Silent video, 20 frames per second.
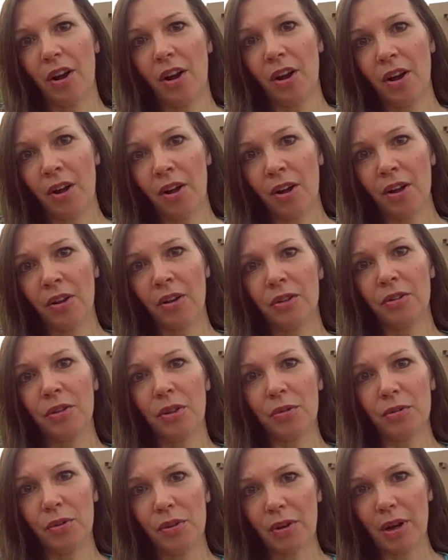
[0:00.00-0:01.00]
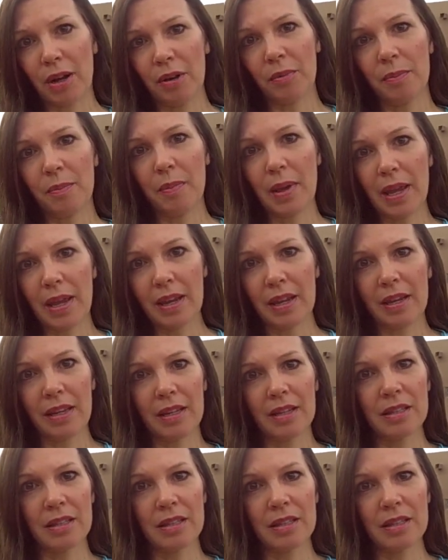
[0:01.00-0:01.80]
all throughout May.